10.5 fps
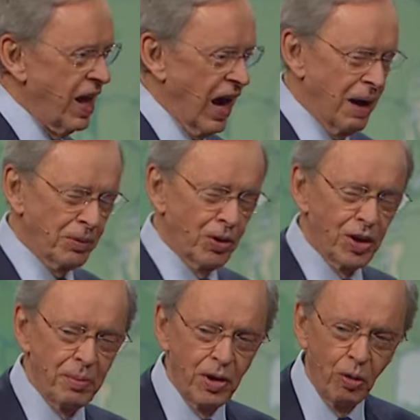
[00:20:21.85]
I'm going
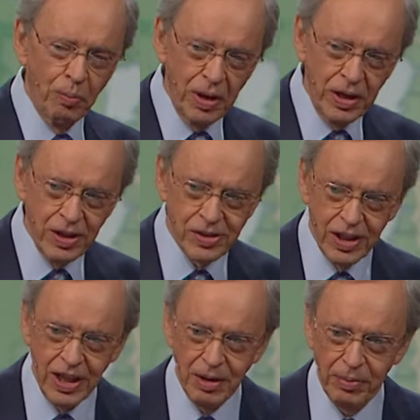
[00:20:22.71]
to be obedient to
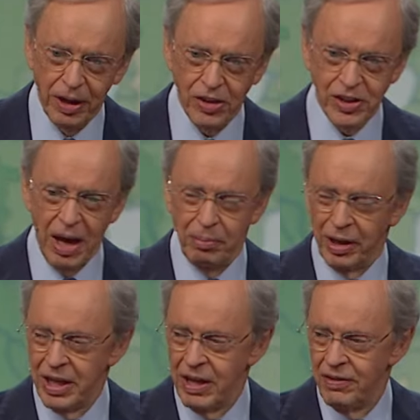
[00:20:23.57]
him because I
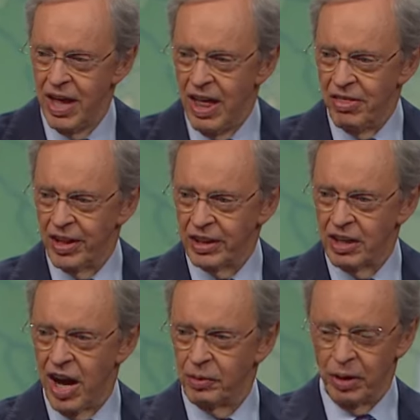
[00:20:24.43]
believe that
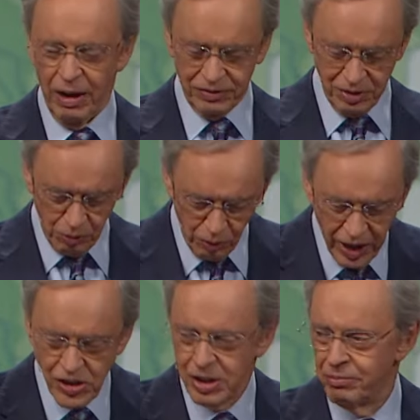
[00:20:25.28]
God will have to
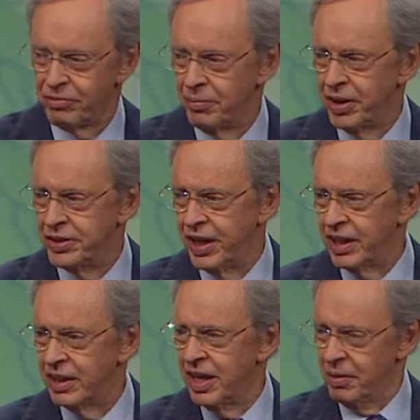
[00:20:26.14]
raise him from the
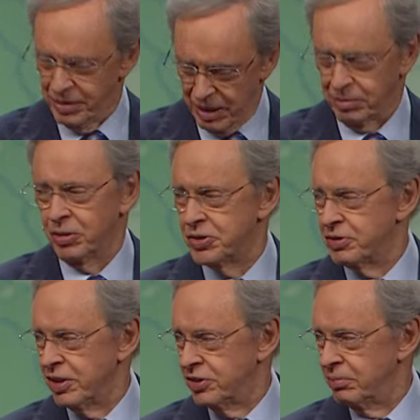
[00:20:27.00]
dead, but I'm going to
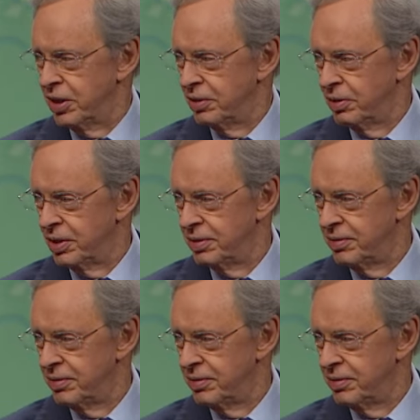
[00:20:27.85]
trust him to do it.